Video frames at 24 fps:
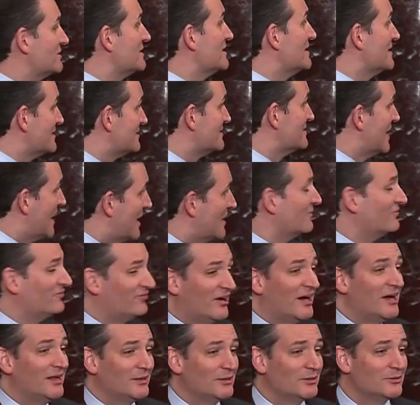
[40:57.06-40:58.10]
he had not
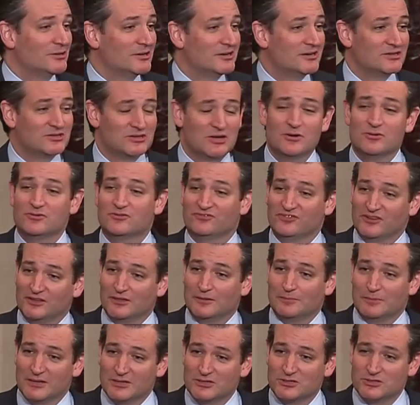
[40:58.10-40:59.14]
followed in his own
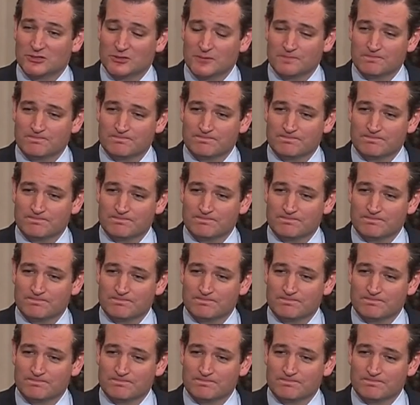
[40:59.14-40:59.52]
filibuster.